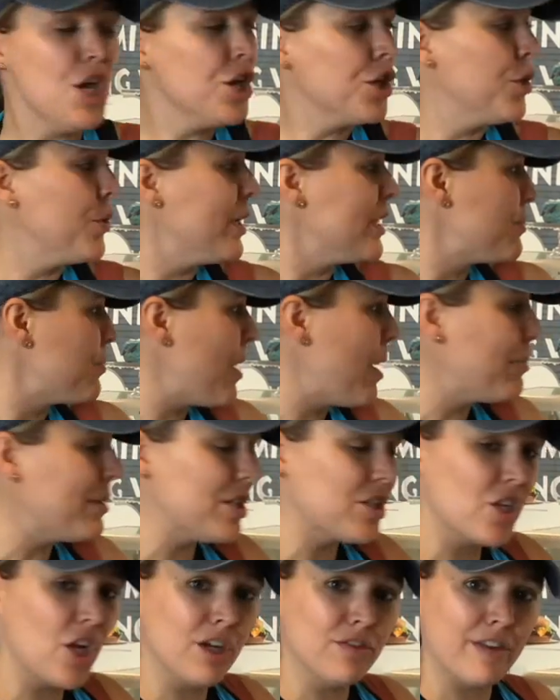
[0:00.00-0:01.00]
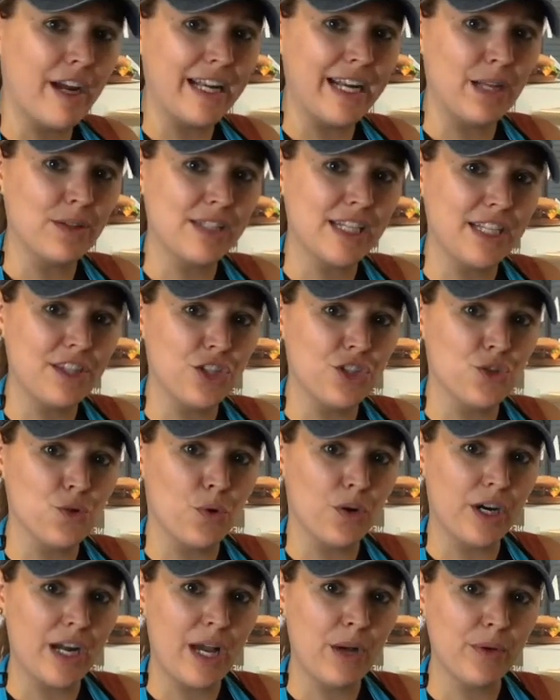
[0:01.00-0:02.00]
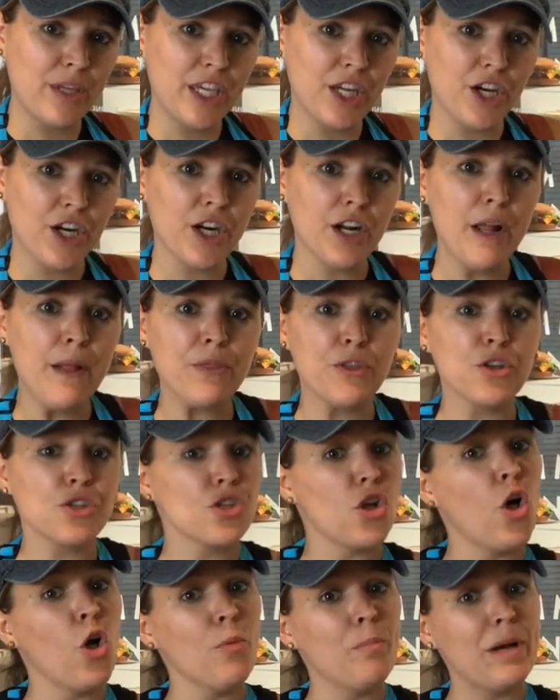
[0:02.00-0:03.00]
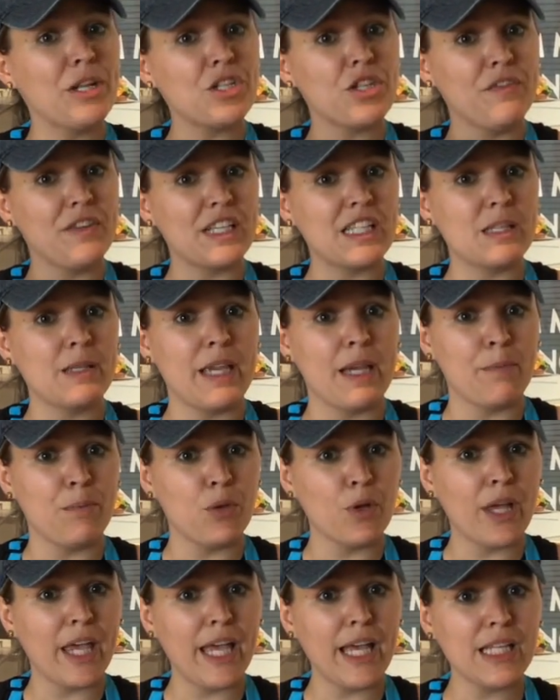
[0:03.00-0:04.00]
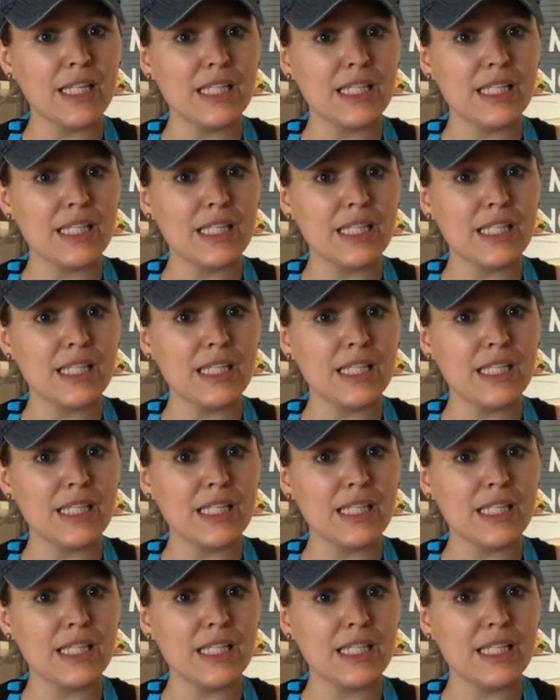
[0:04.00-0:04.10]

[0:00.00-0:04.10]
You guys probably saw right outside the door out here, there's a whole bunch of example kits.